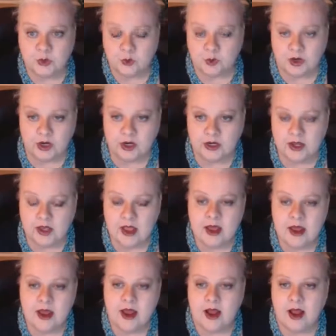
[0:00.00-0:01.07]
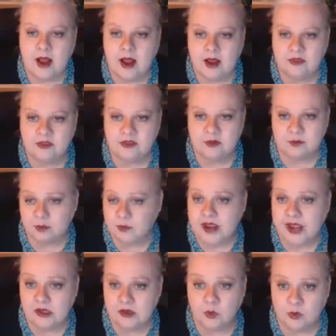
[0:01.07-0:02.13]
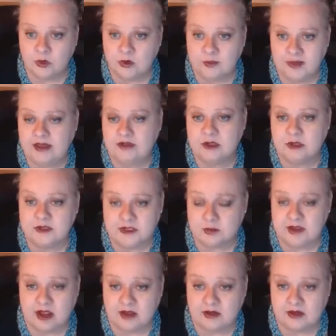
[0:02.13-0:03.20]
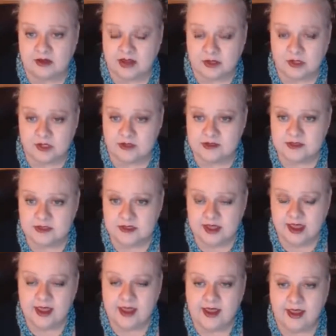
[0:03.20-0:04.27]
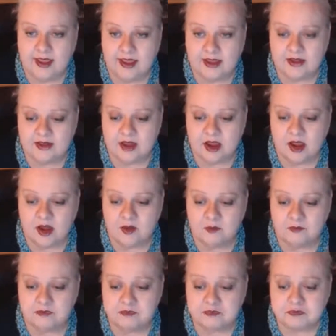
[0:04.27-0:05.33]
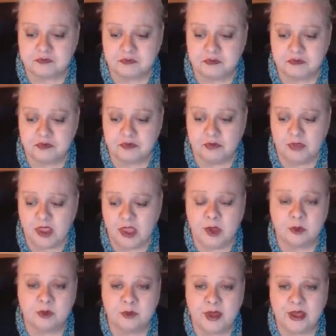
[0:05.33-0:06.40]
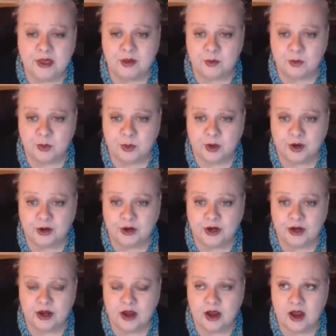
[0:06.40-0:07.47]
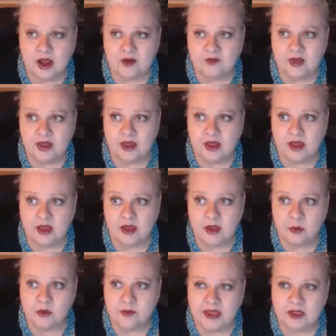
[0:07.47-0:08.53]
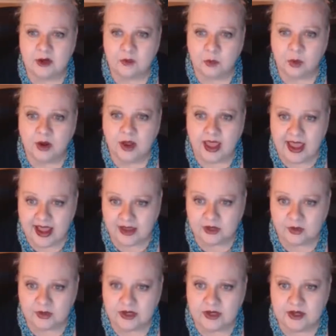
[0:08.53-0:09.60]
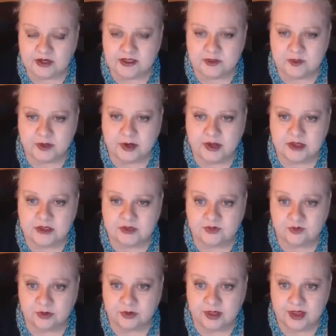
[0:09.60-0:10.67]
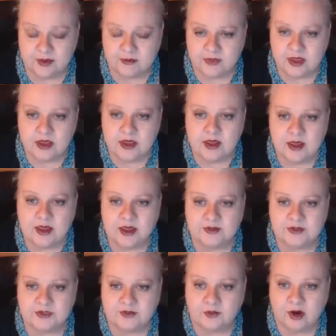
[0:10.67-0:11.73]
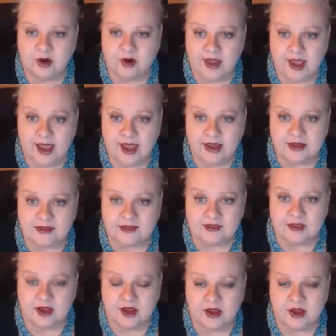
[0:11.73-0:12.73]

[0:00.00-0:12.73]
work, the brain will make those connections, and it will make it a more accurate experience for them as far as